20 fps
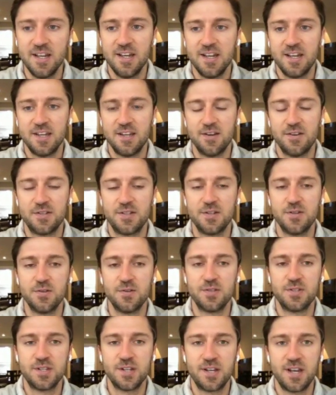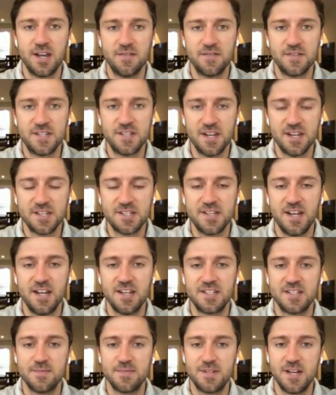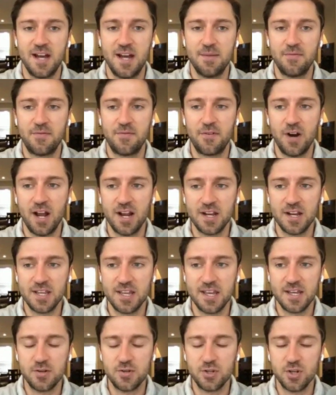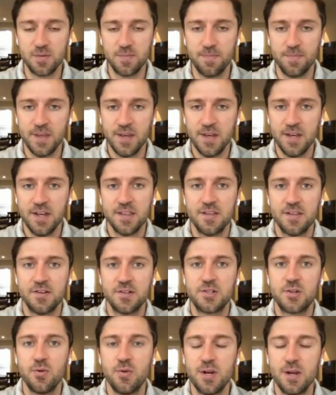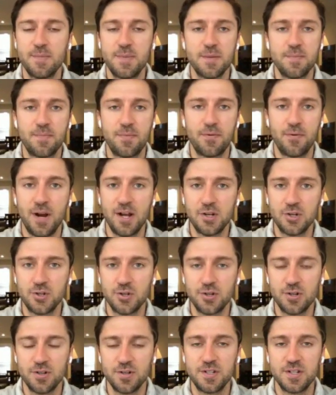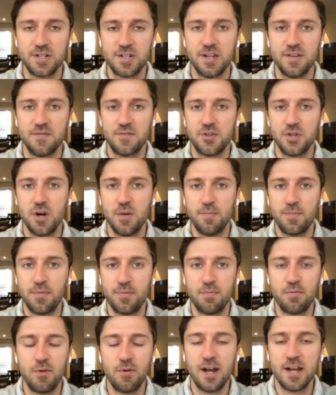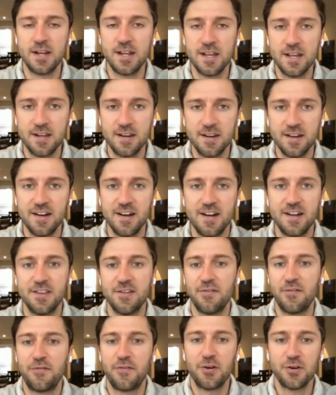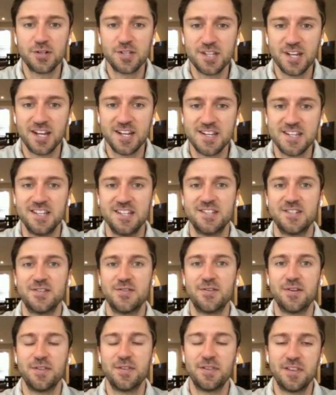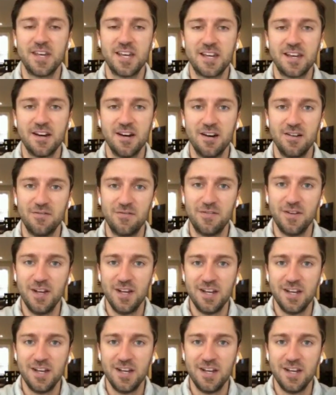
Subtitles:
to kind of set aside some time for ideation. There's going to be pressure to kind of jump right in on the first ideas you can think of.